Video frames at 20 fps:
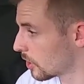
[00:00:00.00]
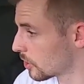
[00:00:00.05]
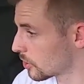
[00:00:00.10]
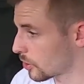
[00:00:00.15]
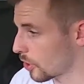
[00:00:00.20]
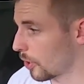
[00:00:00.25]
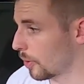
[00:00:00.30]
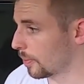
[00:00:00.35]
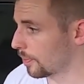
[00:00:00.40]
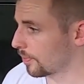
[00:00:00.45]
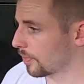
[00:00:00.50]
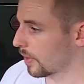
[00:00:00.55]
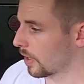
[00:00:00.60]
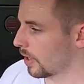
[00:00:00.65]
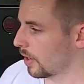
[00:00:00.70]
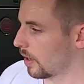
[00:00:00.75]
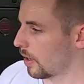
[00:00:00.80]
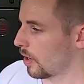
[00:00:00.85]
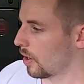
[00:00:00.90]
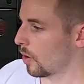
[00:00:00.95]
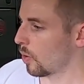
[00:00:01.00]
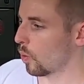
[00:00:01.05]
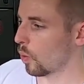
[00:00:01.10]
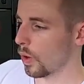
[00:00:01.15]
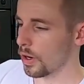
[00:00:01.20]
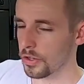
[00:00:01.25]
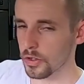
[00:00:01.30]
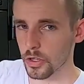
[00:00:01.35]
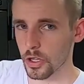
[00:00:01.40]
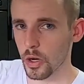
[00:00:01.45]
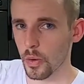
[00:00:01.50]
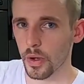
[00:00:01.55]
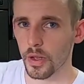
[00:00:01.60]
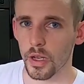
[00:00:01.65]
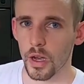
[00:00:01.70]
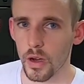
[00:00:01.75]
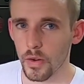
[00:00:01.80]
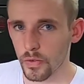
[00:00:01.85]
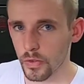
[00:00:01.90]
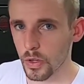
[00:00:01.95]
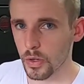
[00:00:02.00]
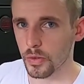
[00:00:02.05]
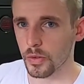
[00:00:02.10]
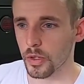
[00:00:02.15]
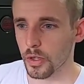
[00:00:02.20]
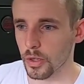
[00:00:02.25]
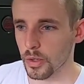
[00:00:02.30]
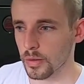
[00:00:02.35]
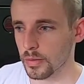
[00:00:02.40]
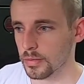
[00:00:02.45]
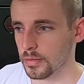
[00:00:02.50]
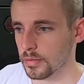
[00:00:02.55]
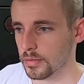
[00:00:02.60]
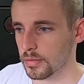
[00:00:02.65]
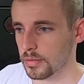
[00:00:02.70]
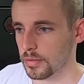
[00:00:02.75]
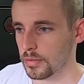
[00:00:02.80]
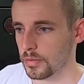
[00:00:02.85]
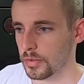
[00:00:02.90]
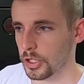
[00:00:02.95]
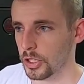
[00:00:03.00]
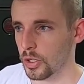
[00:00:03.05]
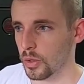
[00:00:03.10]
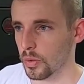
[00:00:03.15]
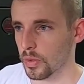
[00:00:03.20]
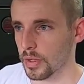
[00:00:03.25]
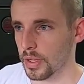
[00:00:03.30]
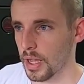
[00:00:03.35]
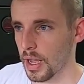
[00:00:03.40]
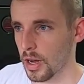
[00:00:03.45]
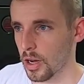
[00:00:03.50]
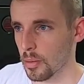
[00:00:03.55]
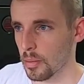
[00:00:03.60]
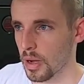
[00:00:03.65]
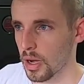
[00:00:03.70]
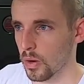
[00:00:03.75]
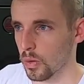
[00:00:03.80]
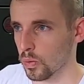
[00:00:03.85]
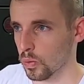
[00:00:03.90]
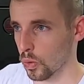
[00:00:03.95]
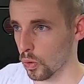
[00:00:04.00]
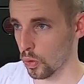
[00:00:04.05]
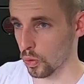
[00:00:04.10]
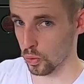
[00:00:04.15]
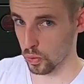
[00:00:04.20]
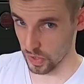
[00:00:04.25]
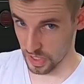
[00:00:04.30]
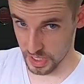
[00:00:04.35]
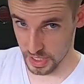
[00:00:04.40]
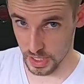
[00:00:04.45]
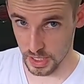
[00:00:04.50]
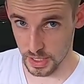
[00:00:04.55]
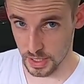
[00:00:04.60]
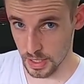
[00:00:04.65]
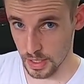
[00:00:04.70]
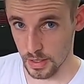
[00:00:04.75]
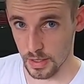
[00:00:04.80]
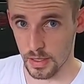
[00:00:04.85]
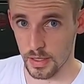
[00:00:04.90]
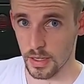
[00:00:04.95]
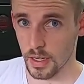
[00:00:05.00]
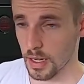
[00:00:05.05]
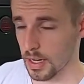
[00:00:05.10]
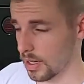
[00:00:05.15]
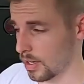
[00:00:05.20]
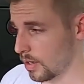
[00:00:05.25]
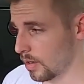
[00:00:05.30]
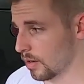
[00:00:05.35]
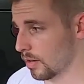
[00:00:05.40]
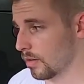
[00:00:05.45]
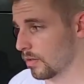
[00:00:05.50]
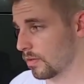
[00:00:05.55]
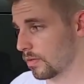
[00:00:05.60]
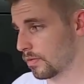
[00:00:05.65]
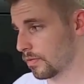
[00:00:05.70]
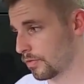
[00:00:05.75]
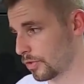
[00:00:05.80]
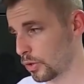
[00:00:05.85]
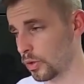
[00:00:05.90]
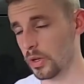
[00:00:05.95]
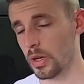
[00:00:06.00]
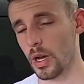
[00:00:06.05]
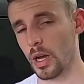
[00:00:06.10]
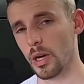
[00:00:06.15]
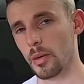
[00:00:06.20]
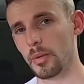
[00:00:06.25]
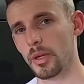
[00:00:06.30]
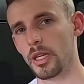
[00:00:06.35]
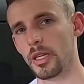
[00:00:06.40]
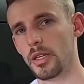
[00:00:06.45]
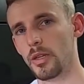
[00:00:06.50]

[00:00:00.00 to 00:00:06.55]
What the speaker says: So when you're going off-road though, you don't care about roll resistance and fuel economy.